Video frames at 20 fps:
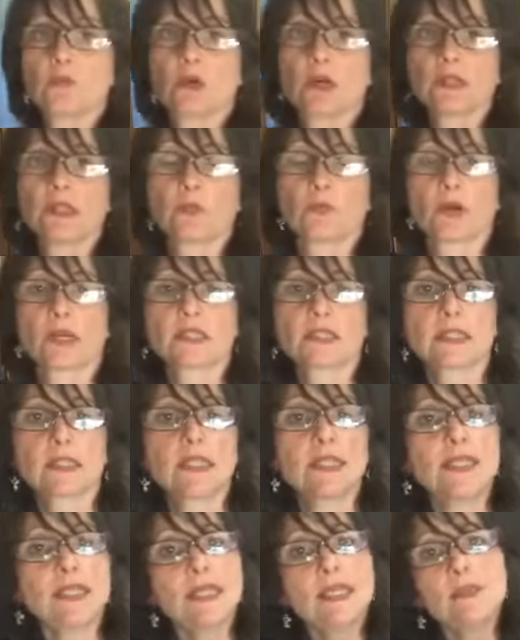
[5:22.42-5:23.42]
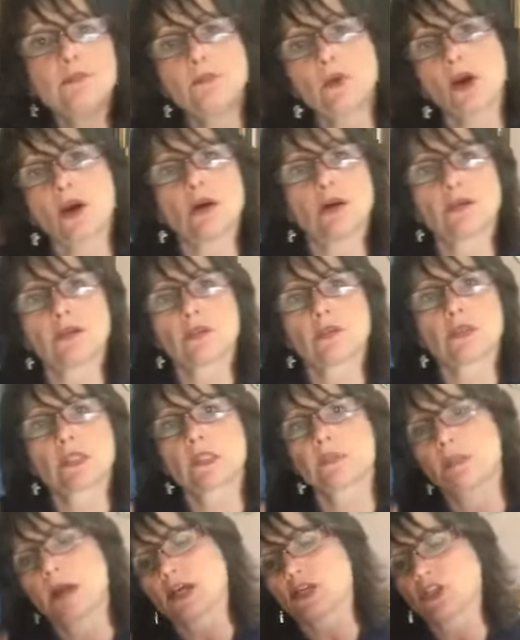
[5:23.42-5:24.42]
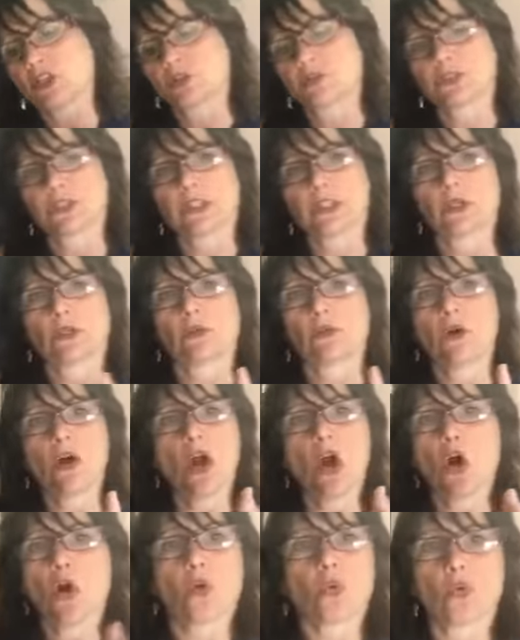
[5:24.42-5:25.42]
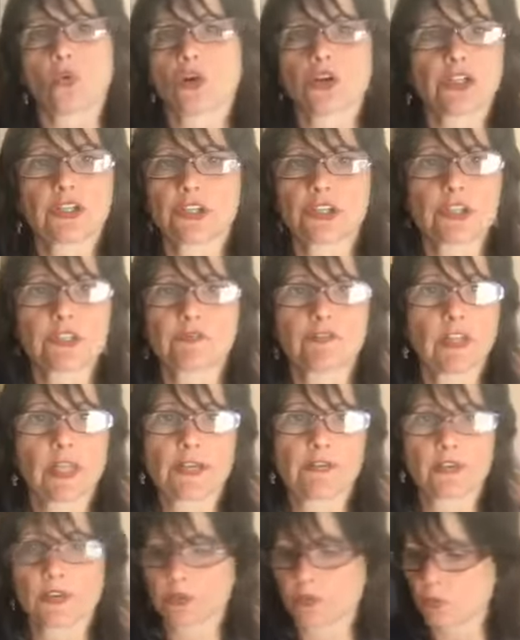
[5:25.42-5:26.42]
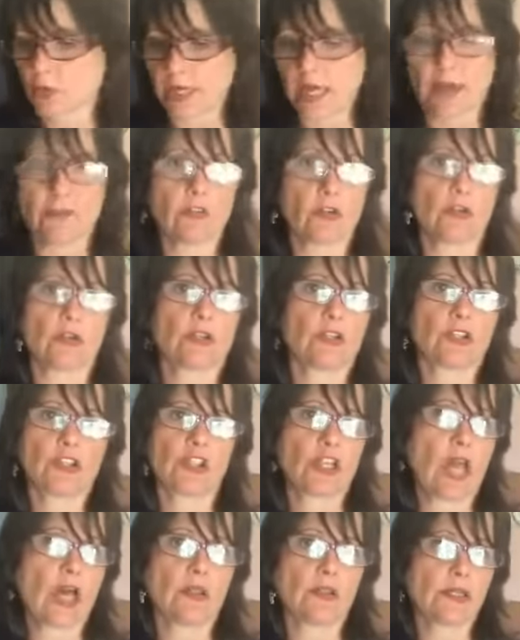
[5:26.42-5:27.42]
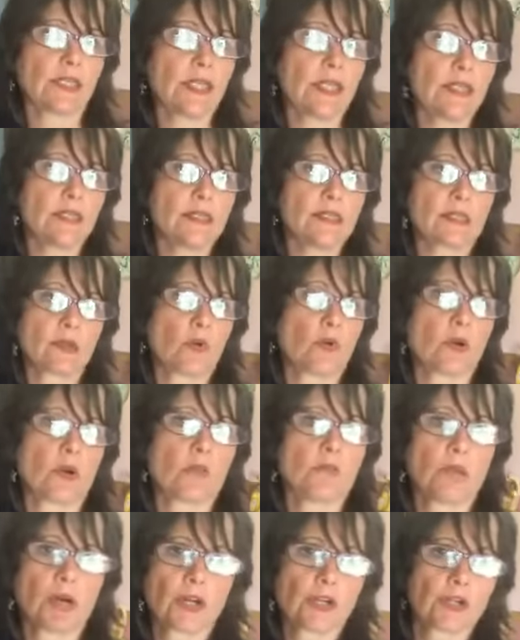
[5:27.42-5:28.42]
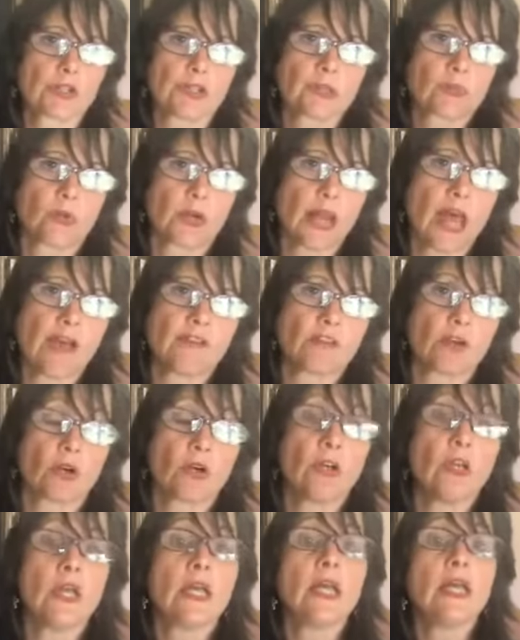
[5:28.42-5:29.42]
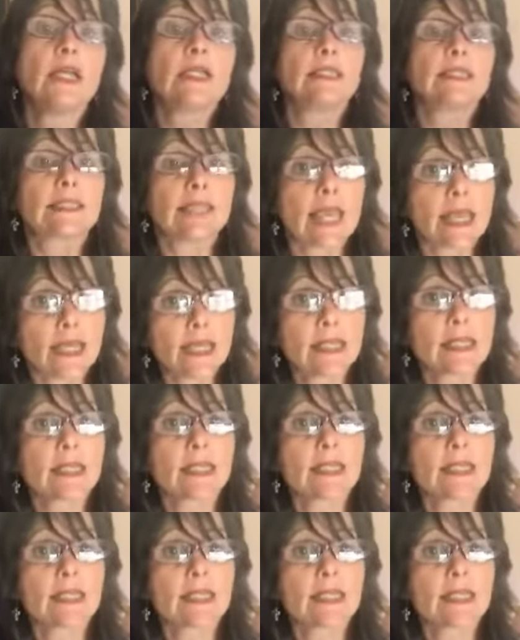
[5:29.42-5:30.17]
one that wants to keep all those special, orange flavored whatever, or jellies or butters, whatever, take a